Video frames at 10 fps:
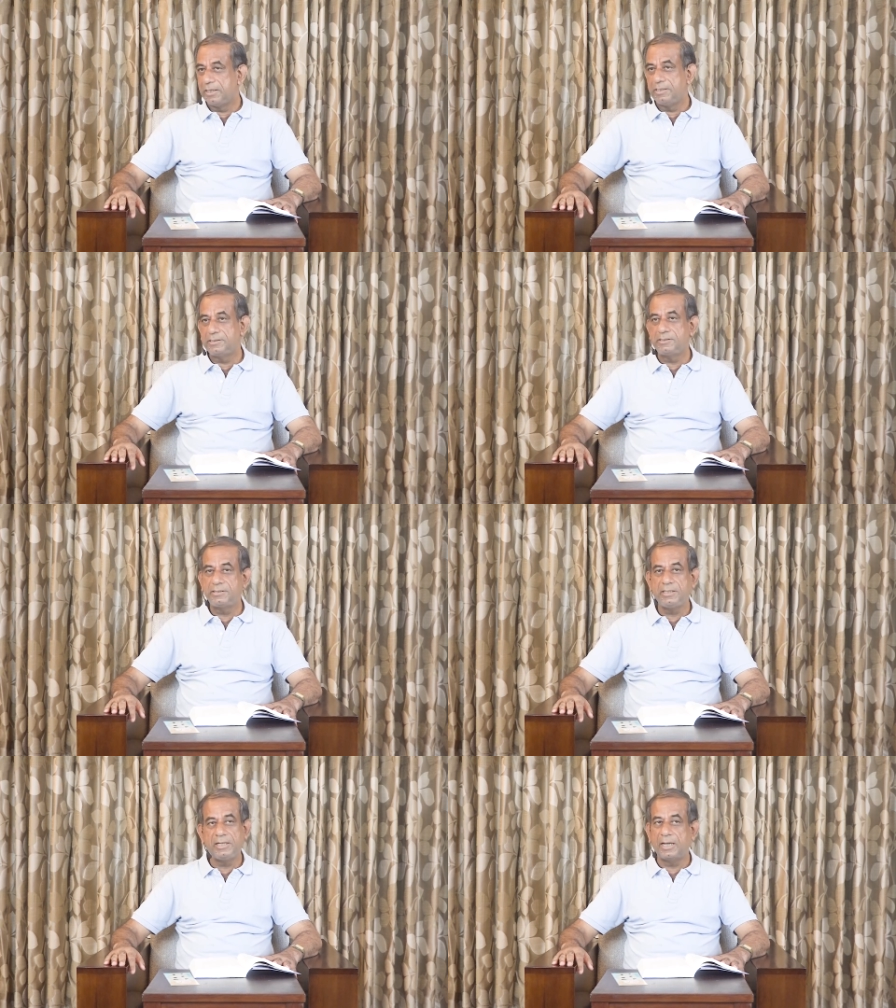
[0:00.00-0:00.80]
He said,
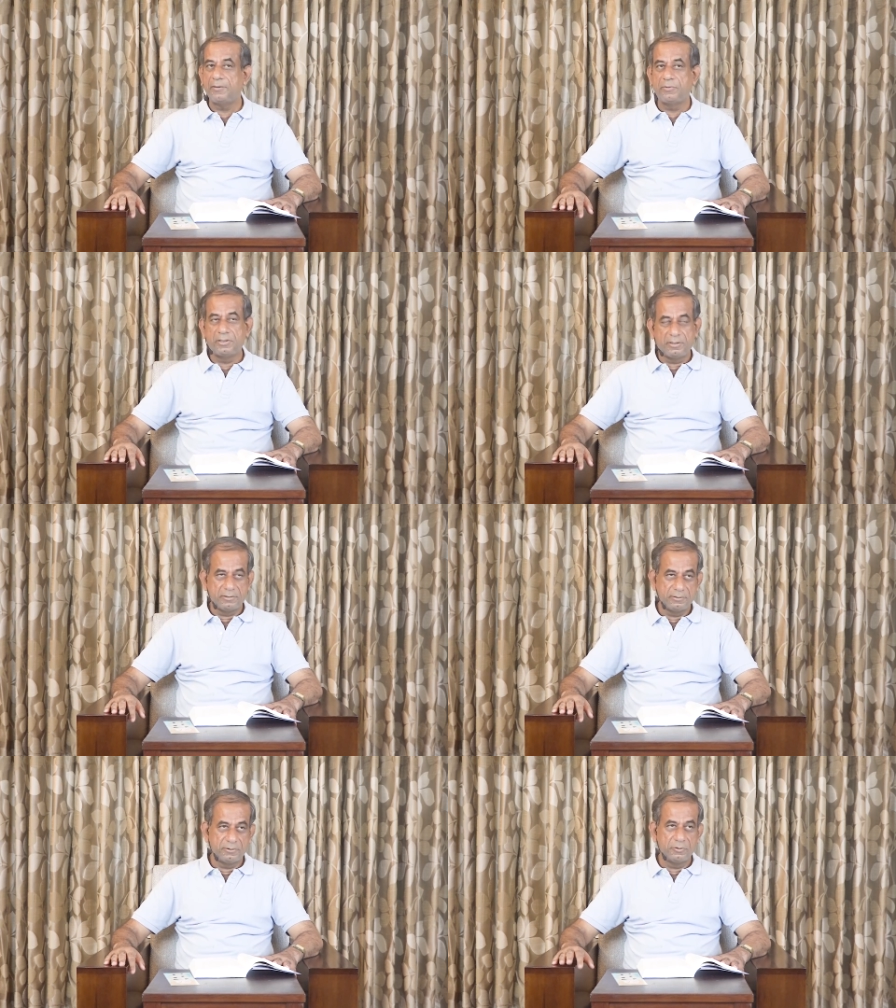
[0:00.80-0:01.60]
See, I have
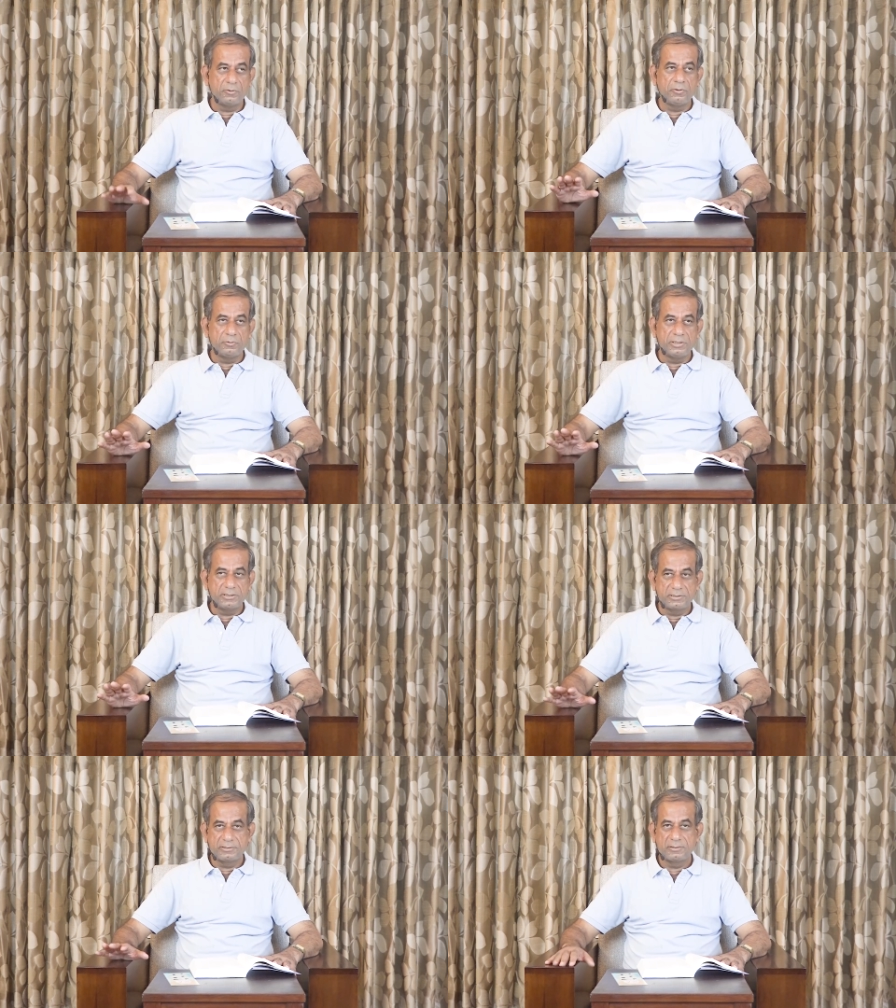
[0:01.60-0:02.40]
heard, don't do
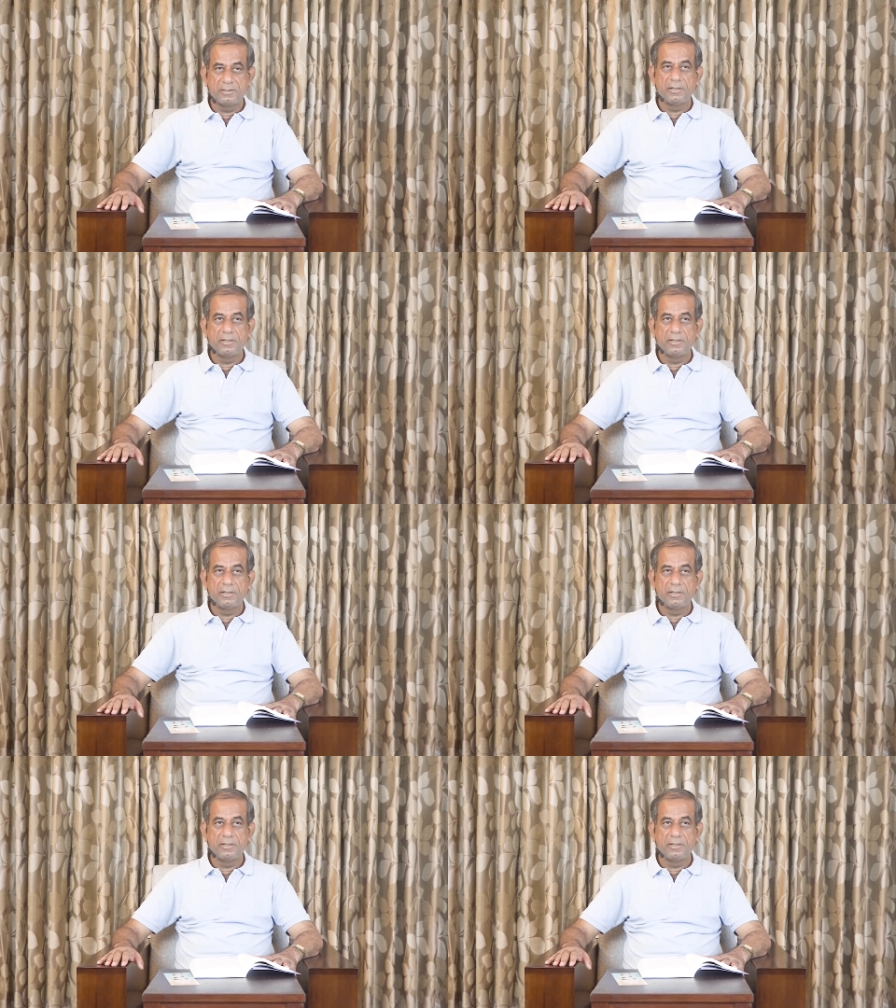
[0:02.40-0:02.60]
this.